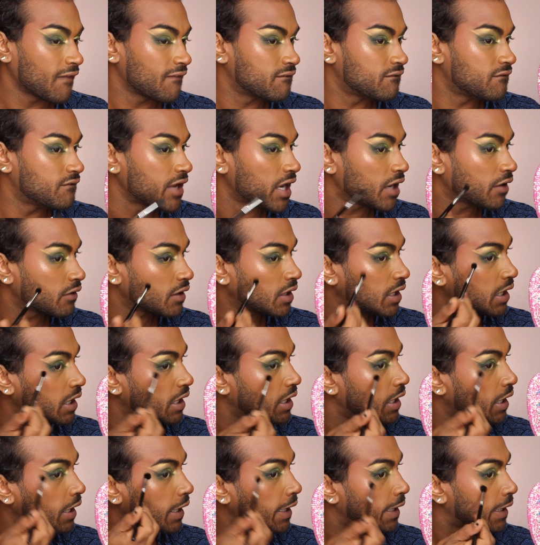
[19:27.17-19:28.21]

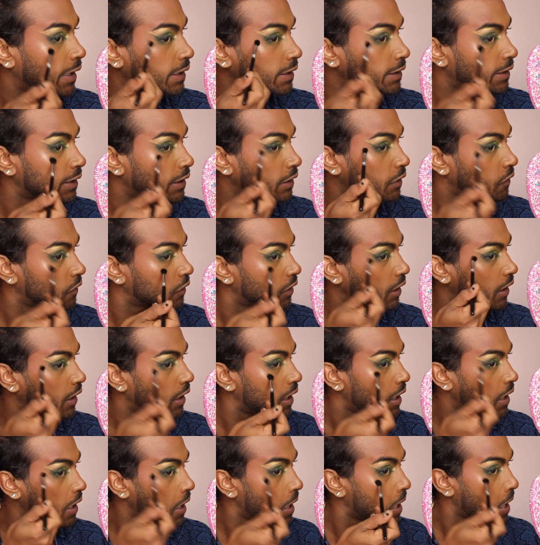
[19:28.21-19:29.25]
very
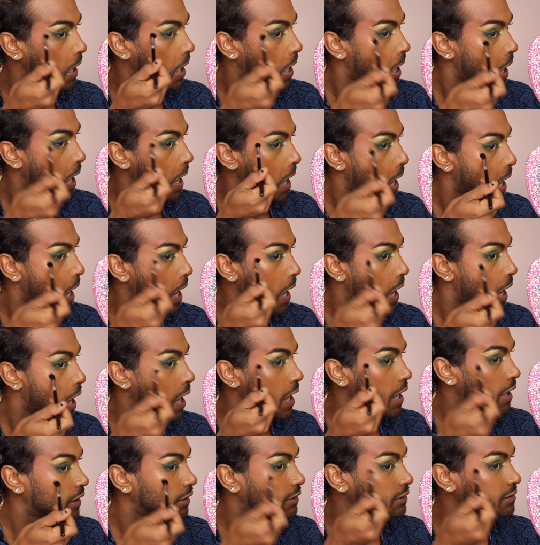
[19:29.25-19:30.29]
glittery,
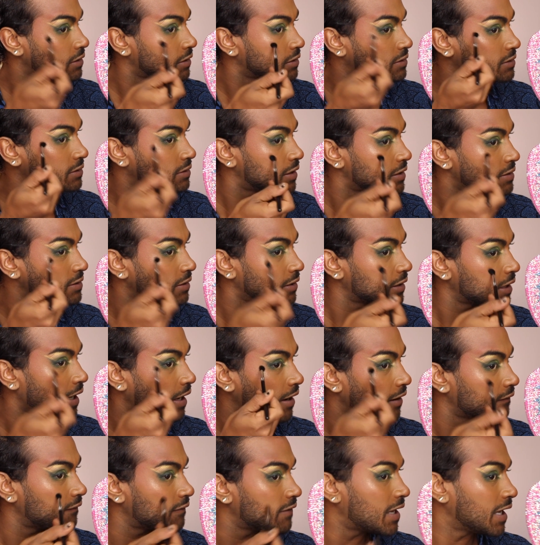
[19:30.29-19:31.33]
and it doesn't
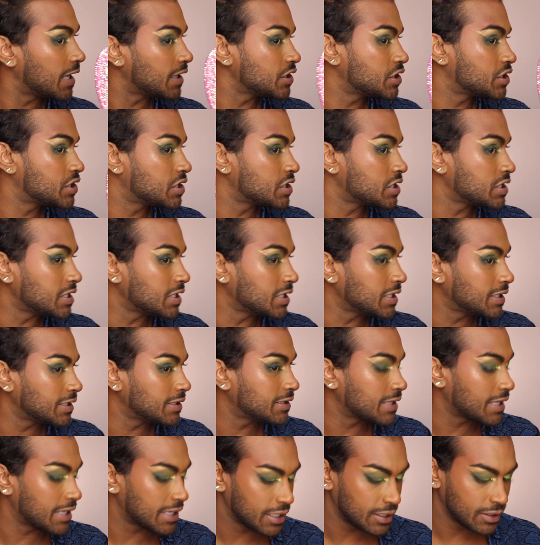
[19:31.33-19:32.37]
have that
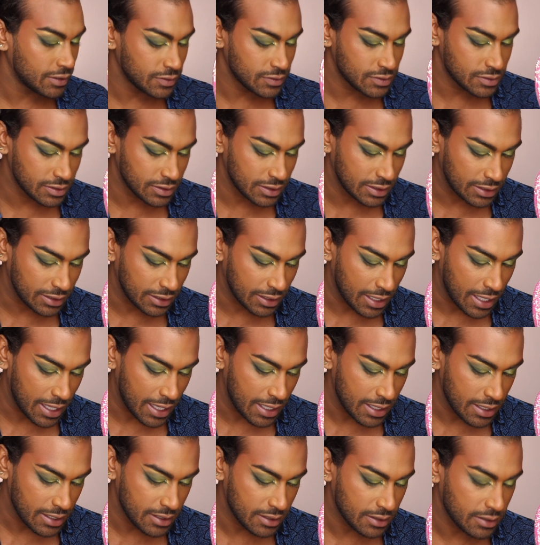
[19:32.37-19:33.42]
sheen that I usually
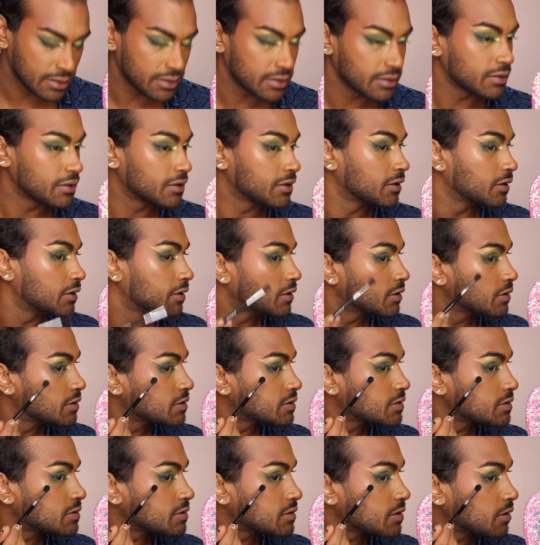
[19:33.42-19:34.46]
like.
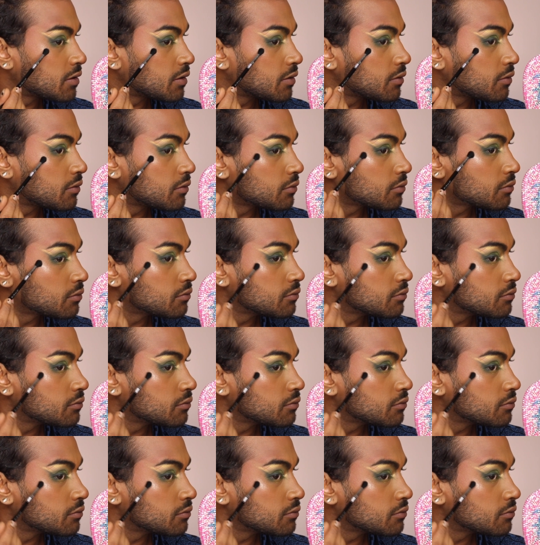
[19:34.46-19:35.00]
So